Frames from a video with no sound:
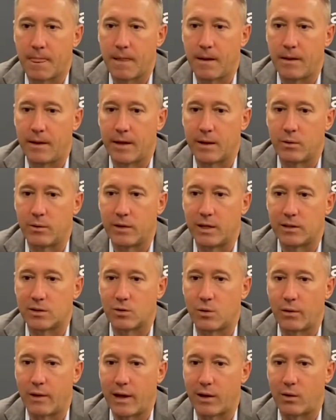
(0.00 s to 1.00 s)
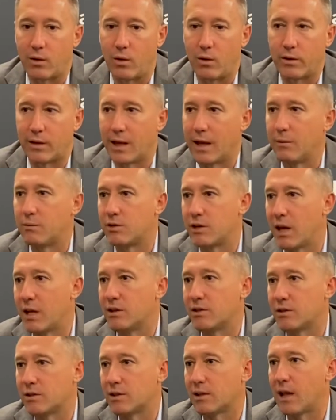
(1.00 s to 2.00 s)
I think when they score that goal, the game
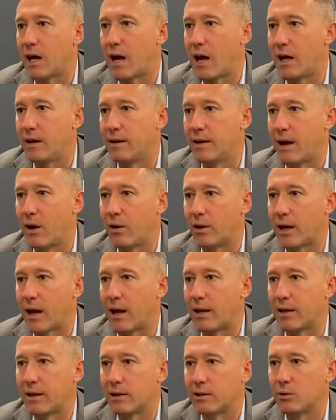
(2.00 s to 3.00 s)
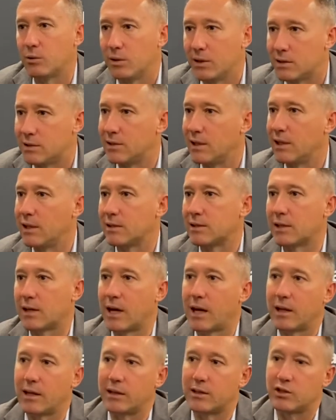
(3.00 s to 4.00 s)
changes a lot. Now a guy like Luis Diaz, a
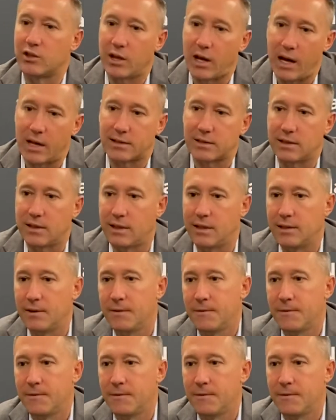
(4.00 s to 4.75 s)
guy like Giassi,